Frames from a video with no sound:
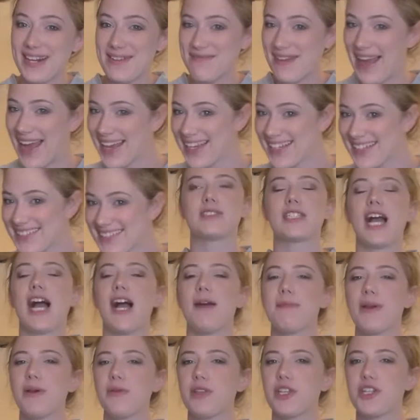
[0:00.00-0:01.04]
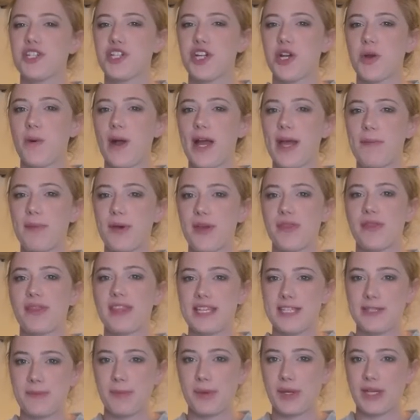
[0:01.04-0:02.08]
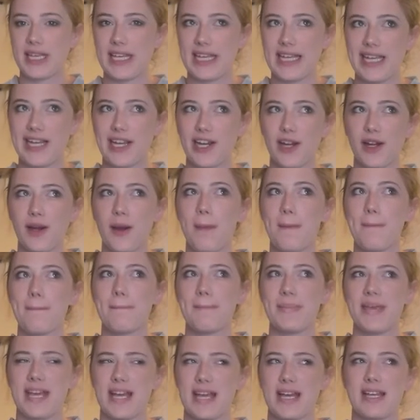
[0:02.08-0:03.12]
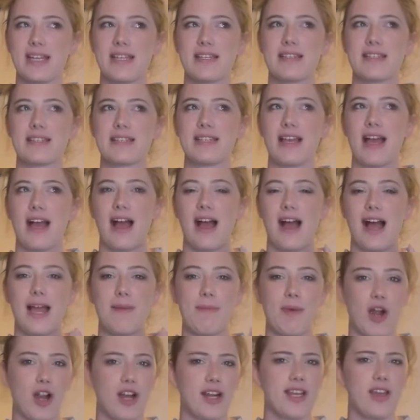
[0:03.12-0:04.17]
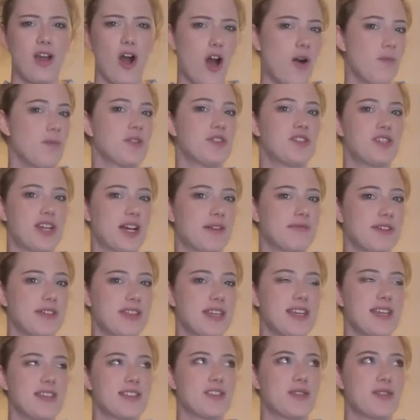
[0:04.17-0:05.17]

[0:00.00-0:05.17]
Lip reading: and back. I'm not really sure why I put this book here because I'm already almost done with it,